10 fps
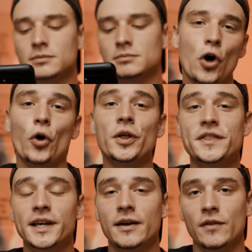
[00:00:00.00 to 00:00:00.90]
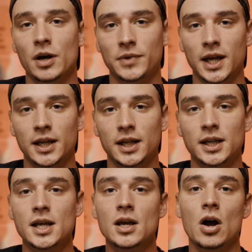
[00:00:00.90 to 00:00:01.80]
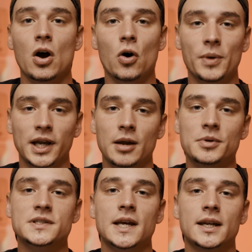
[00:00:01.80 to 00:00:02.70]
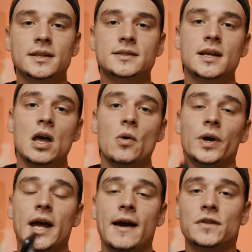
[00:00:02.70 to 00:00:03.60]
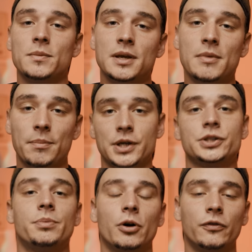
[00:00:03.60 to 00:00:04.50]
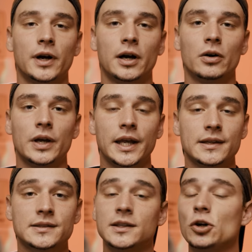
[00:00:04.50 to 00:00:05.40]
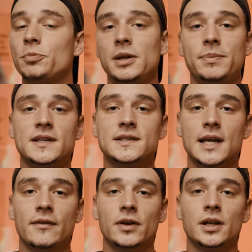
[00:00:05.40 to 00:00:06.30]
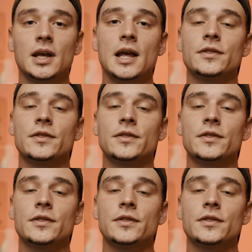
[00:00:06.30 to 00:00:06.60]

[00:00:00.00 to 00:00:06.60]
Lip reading: The only thing I've updated on my camera settings would have to be my picture profile, and it's still PP7.